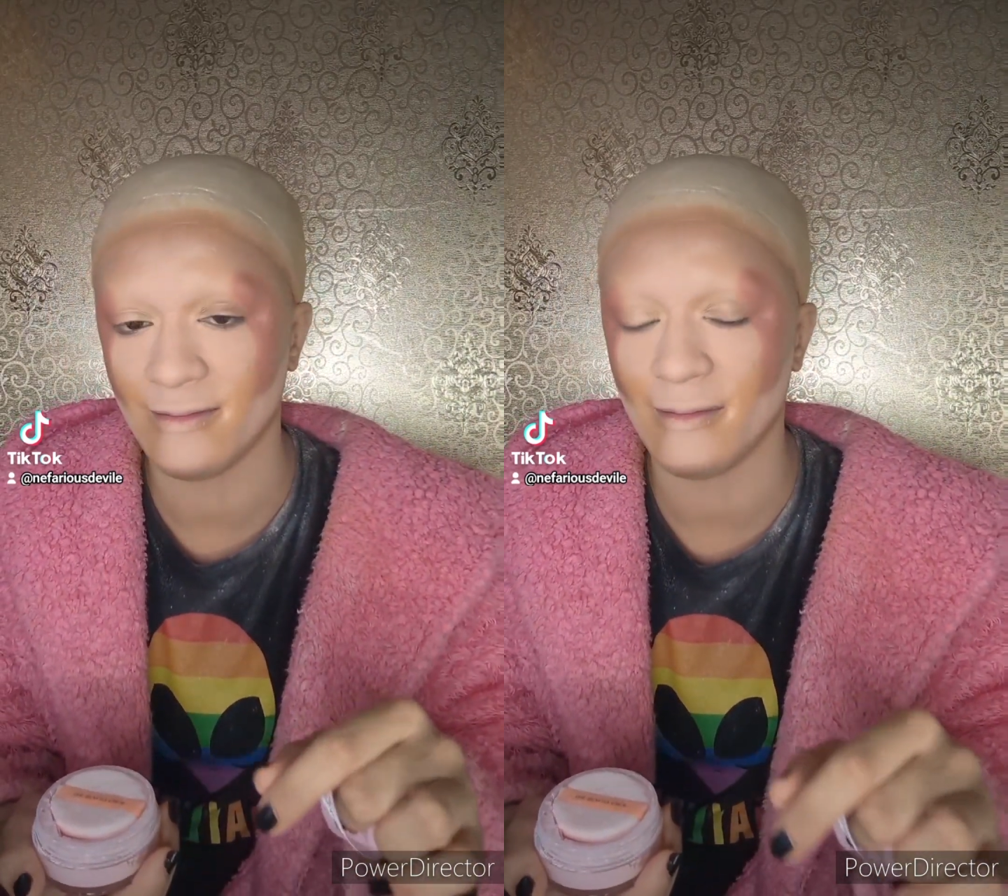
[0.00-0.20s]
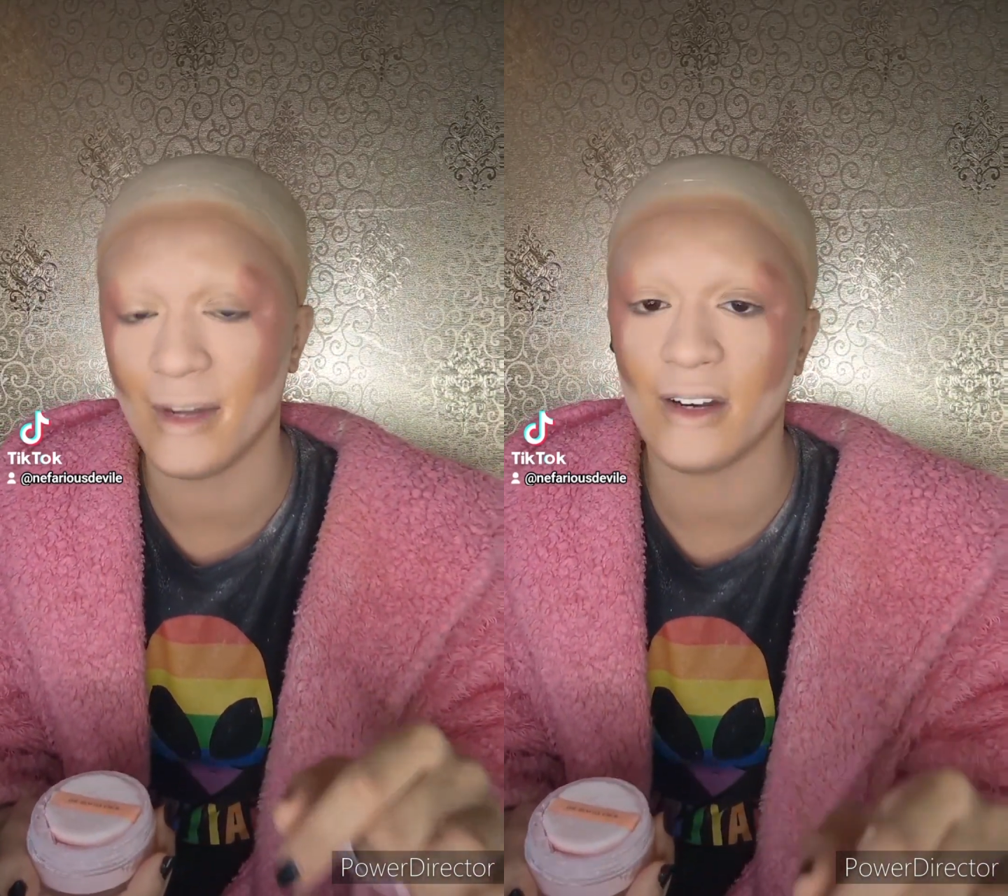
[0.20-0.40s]

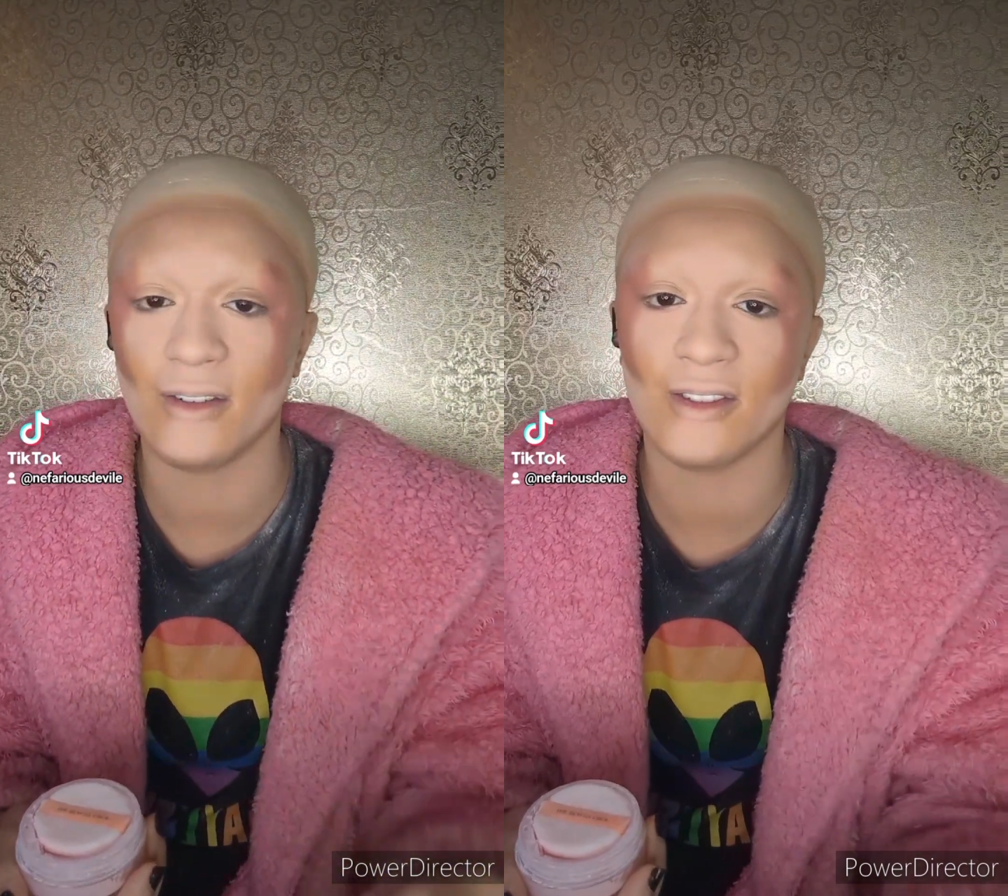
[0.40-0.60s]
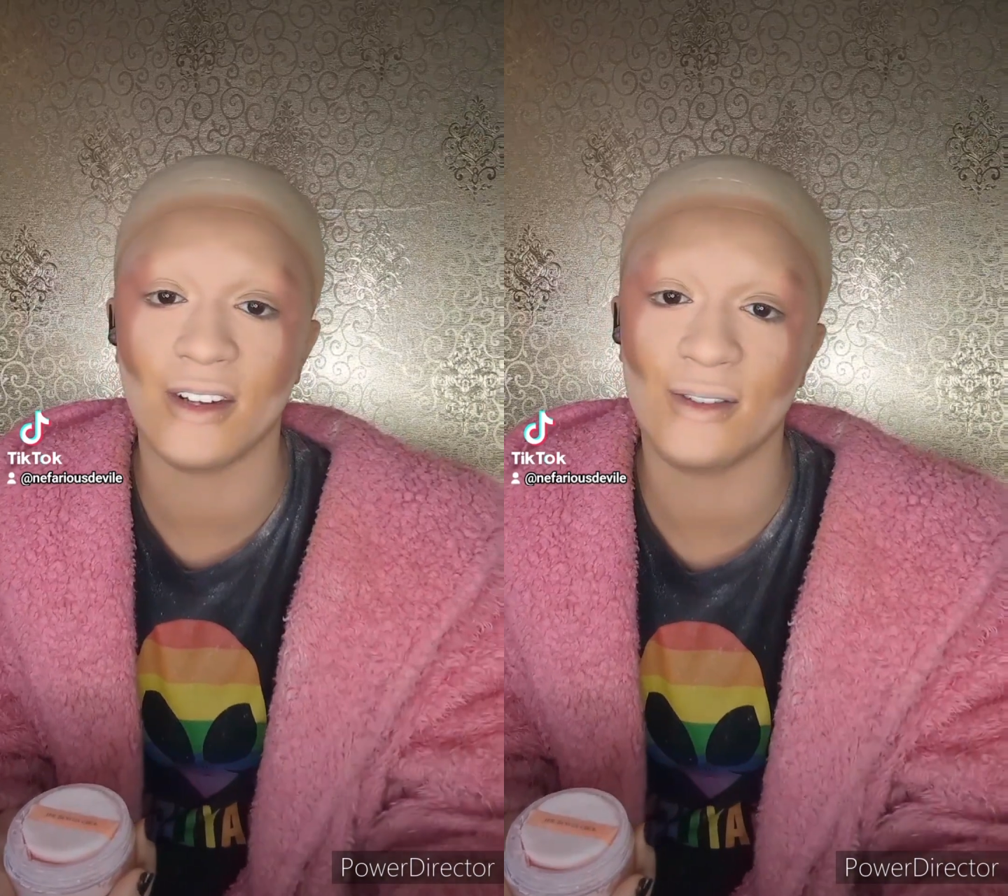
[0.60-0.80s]
My
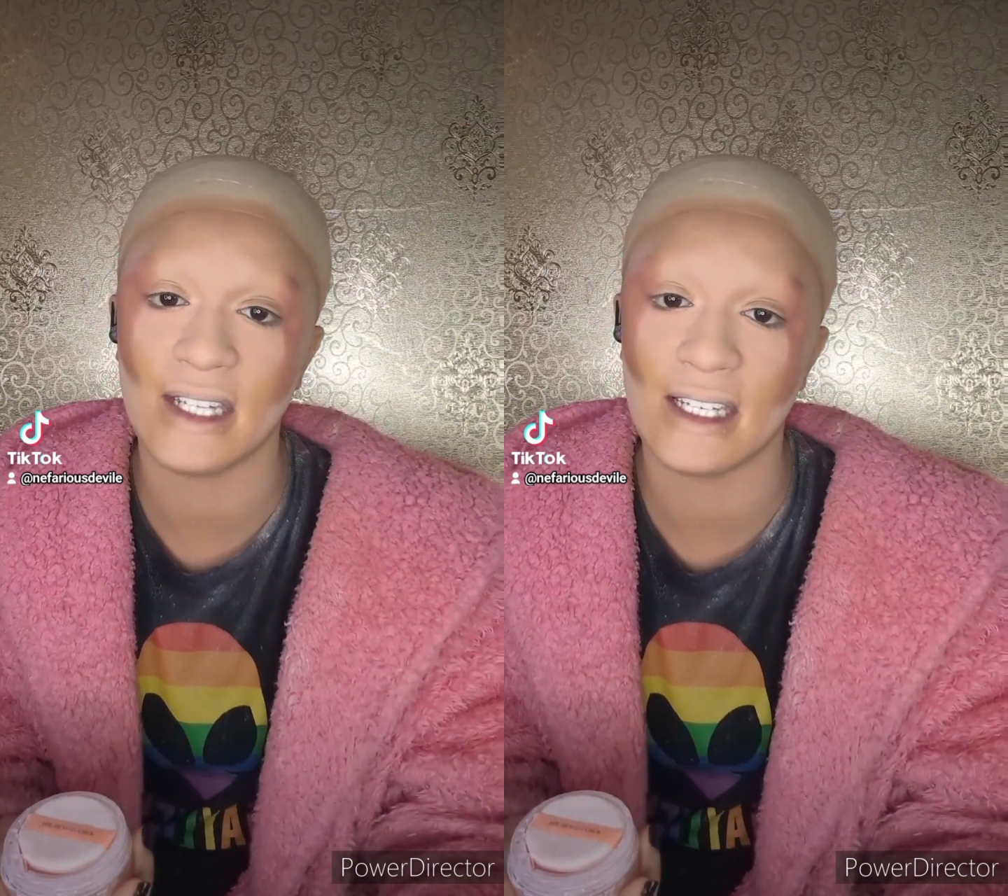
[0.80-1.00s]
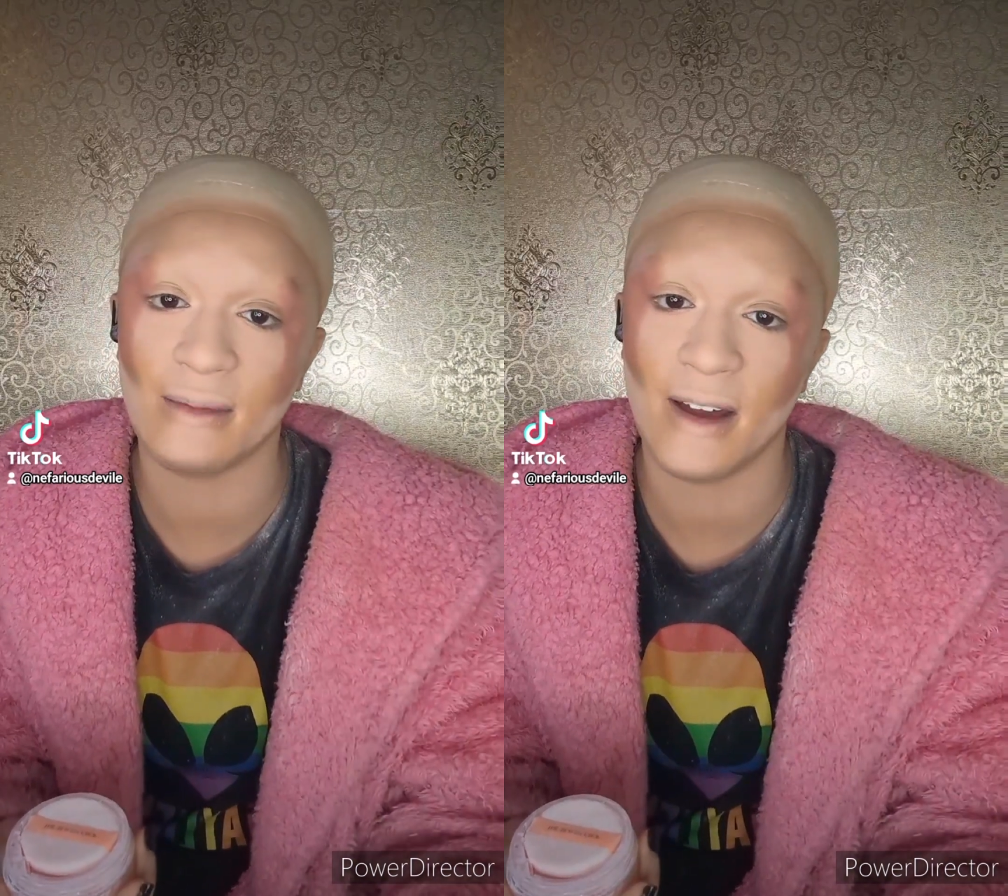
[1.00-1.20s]
dog's losing
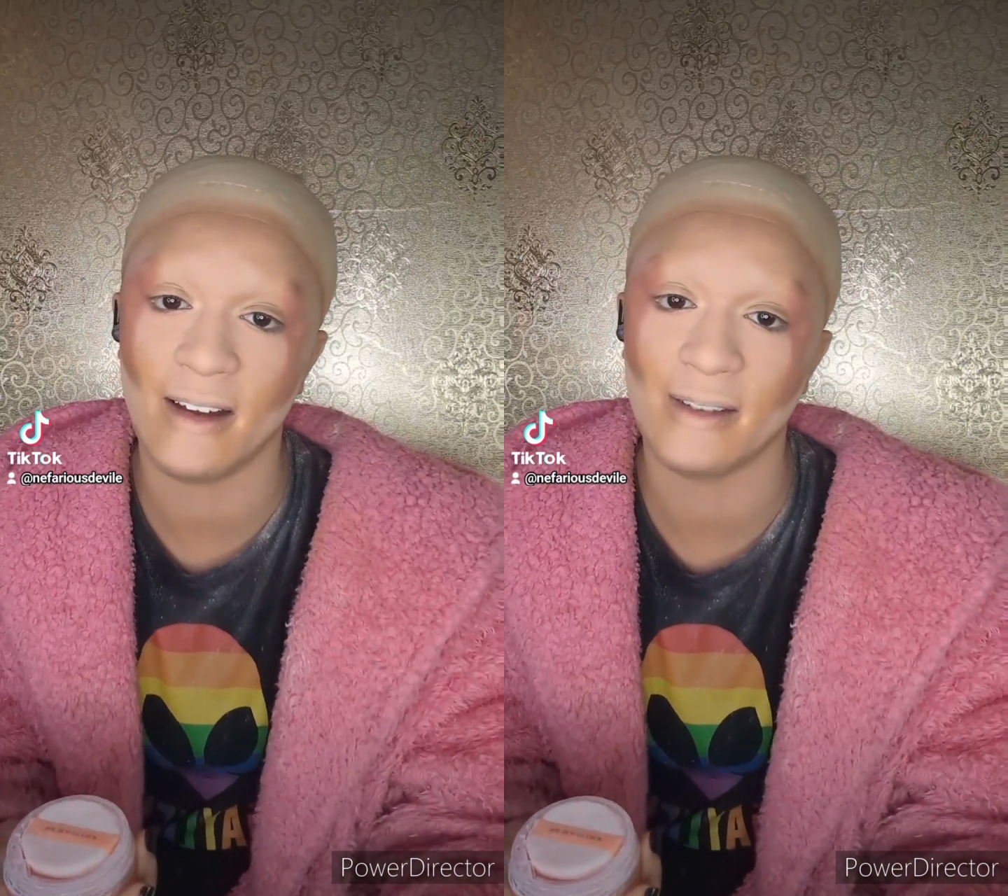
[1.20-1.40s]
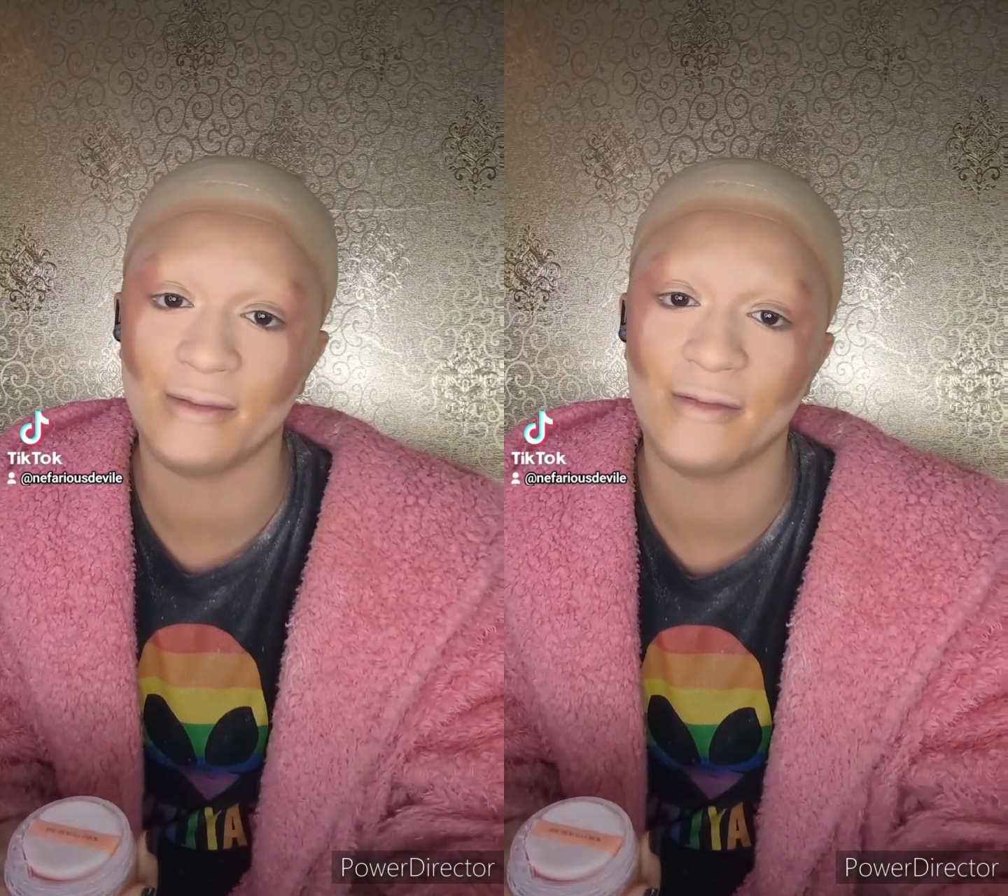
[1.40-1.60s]
its
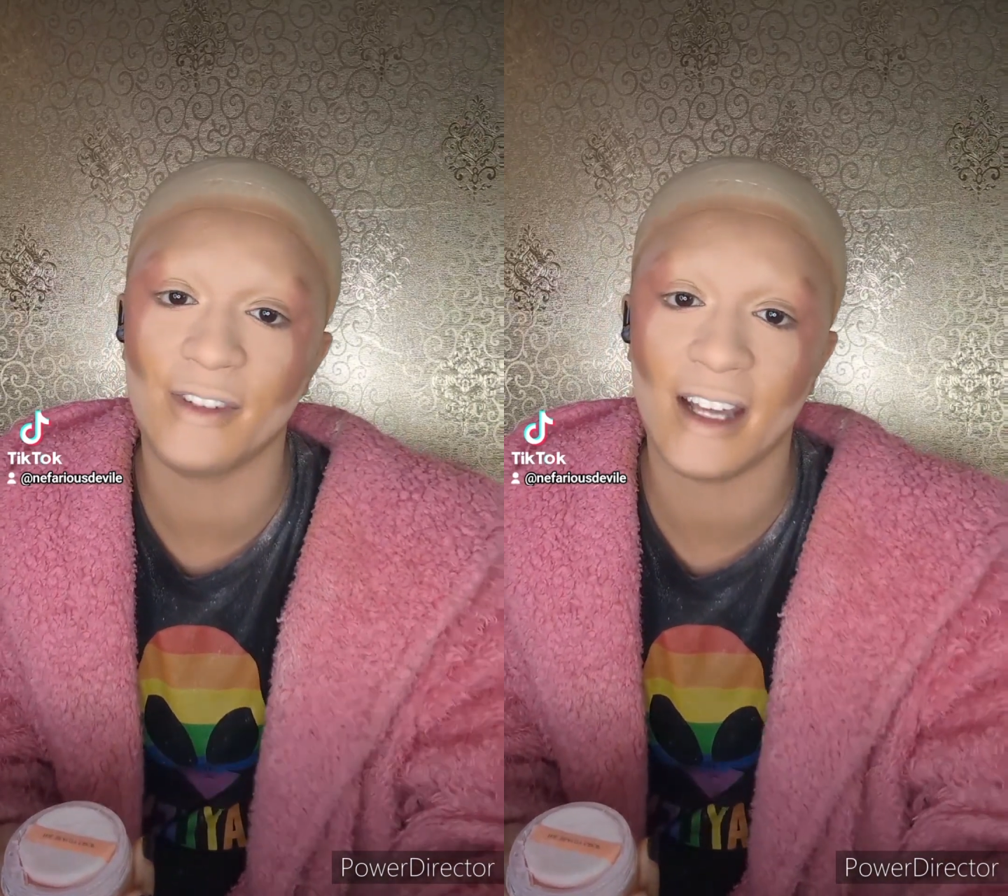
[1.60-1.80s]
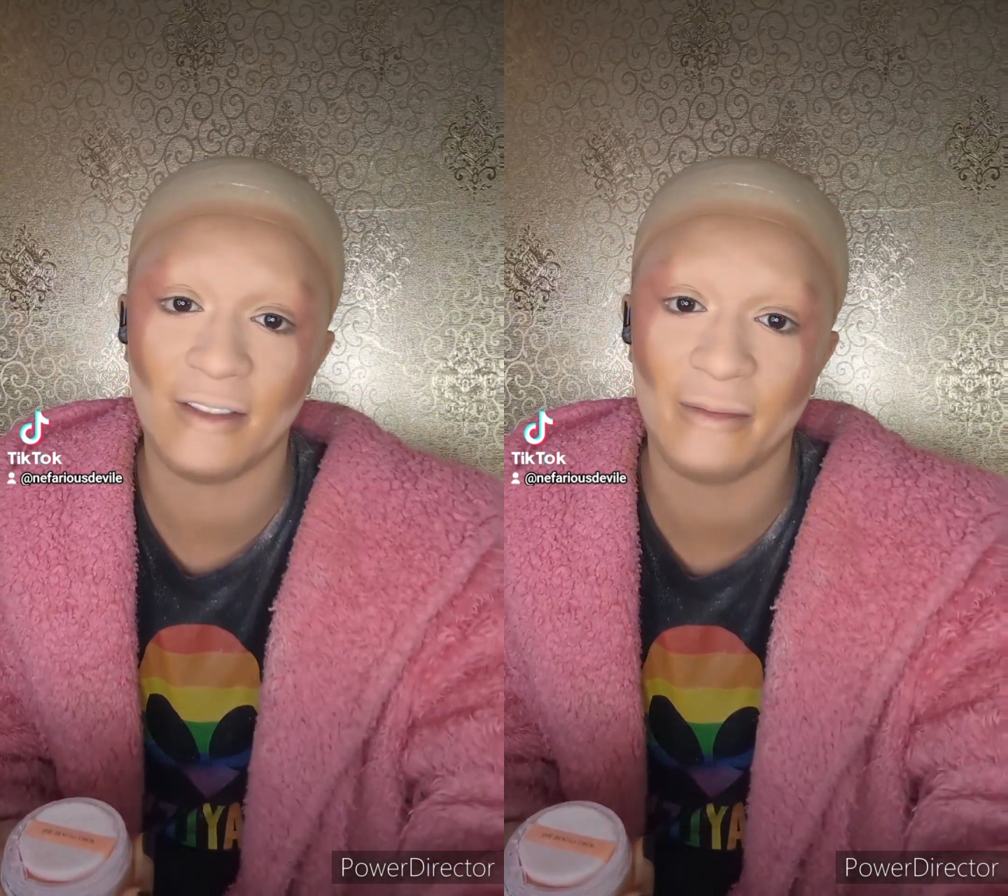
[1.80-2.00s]
mind,
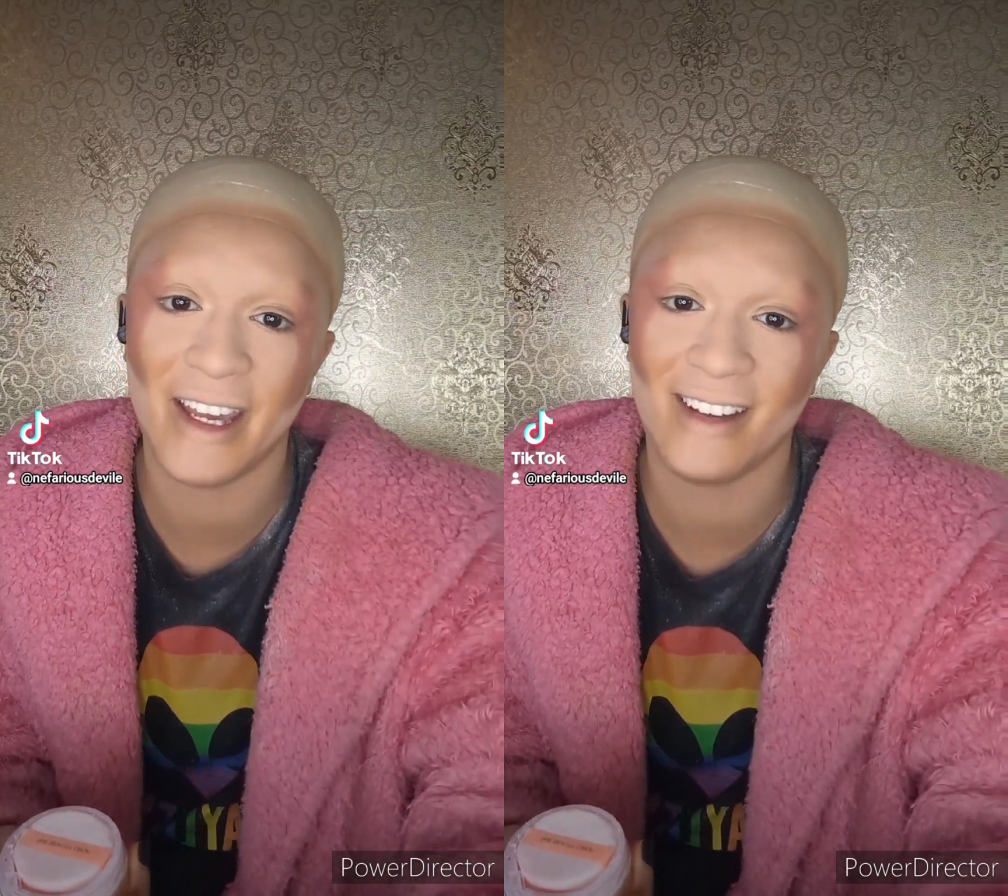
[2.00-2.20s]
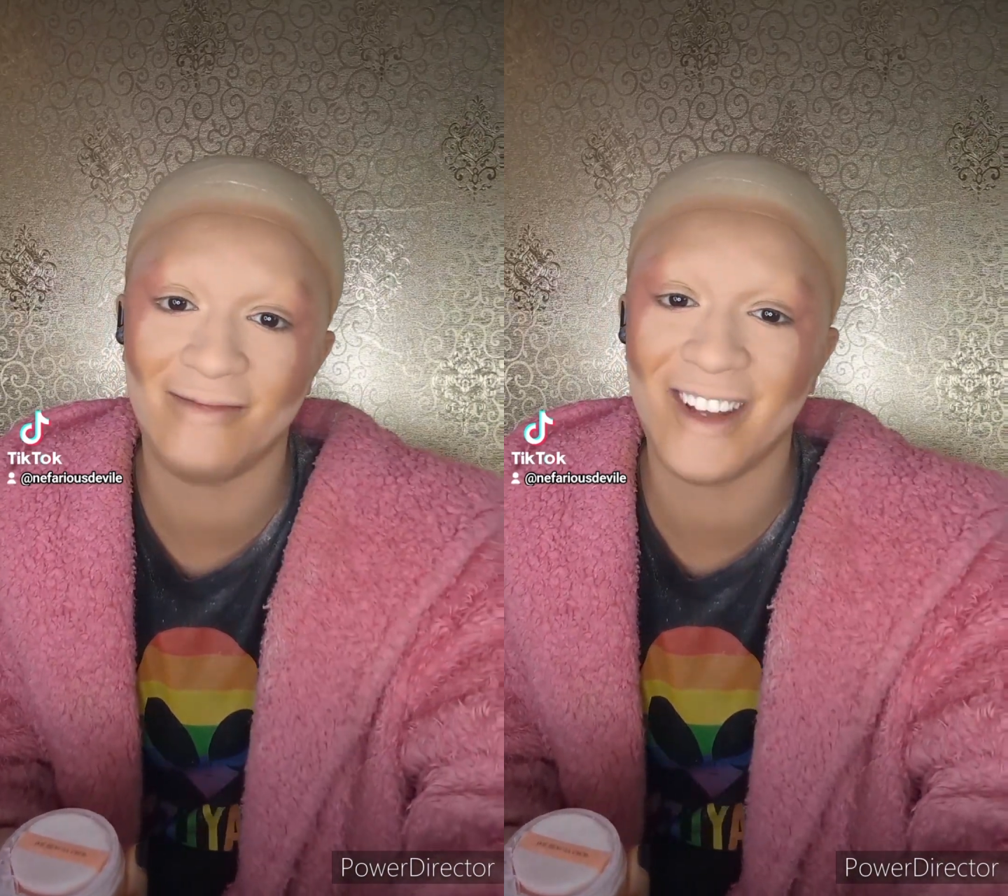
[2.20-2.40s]
forgive me.